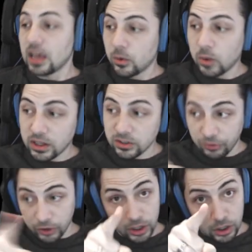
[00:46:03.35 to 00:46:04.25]
It was
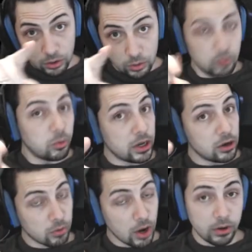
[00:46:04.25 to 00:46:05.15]
for you when
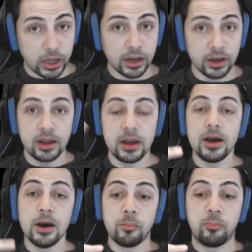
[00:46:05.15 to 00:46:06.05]
you wrote it,
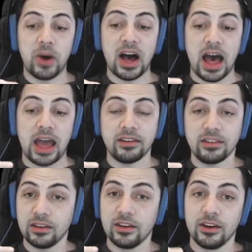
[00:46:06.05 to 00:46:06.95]
but
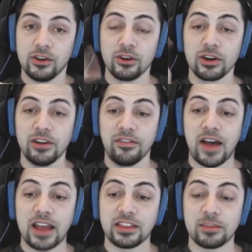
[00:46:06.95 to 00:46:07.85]
you're going to
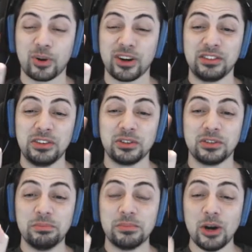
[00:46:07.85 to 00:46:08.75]
find the person
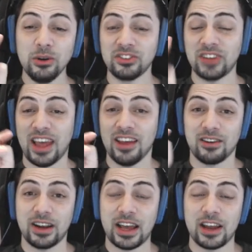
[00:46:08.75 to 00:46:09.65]
who's most
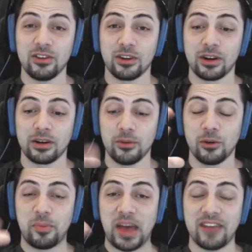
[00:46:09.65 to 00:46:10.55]
angry at your
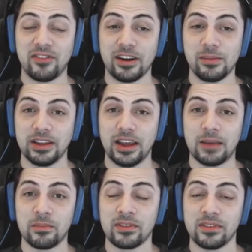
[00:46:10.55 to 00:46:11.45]
bad variable
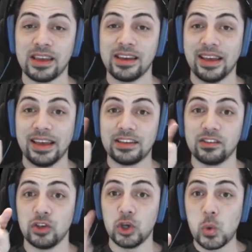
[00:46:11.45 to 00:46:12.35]
names
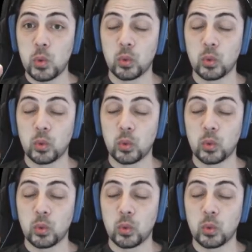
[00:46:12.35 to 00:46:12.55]
is you,